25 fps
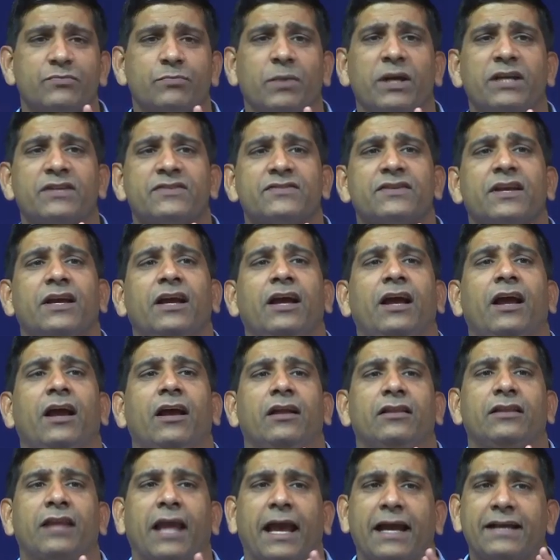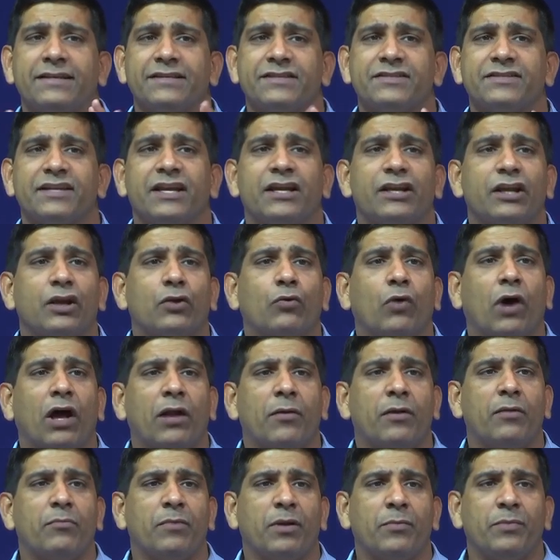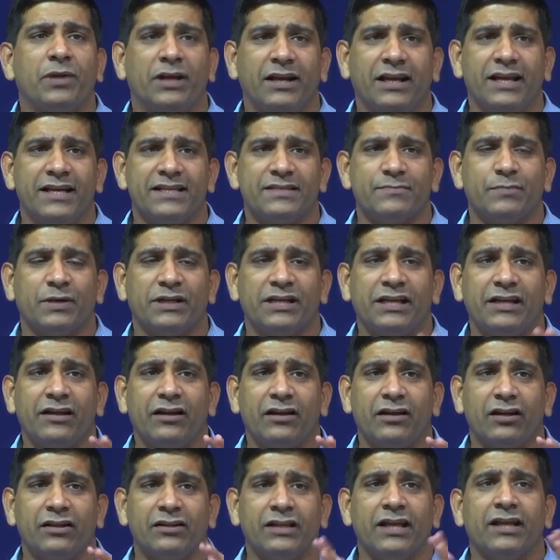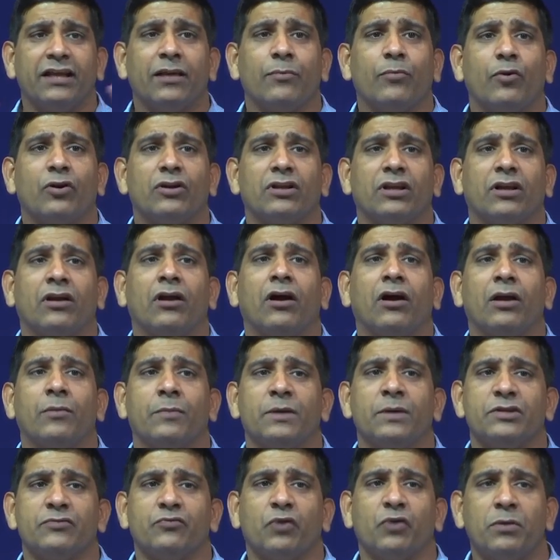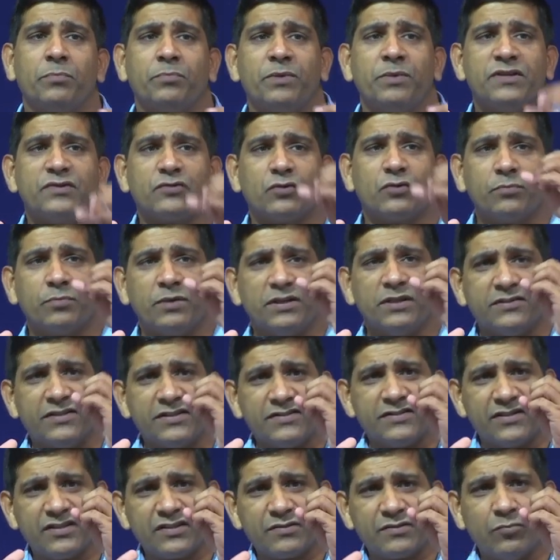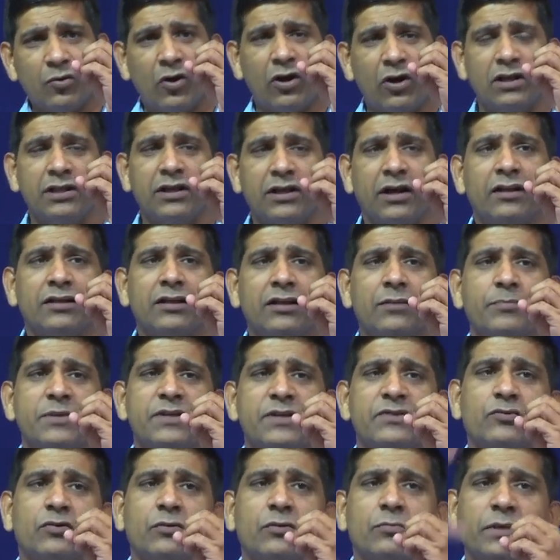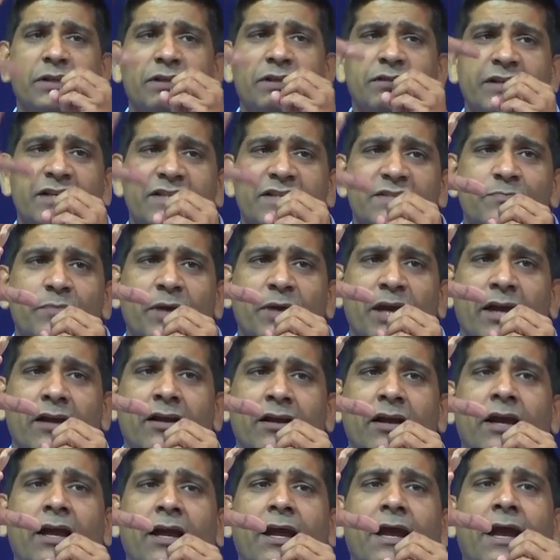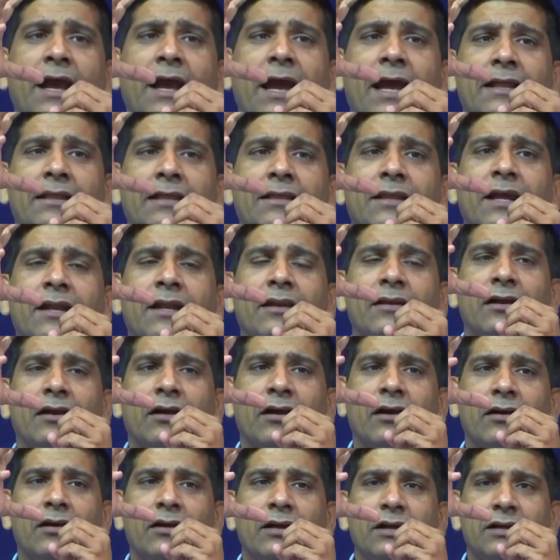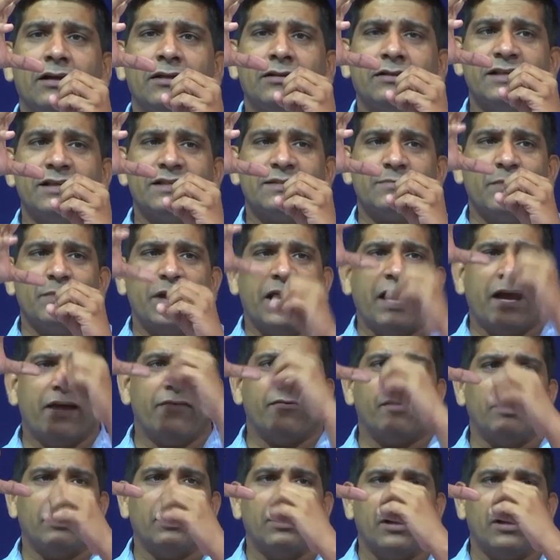mix, the excess air requirement may be less. But here think about the garbage. One piece could be this small, the other piece could be this big, and then this may have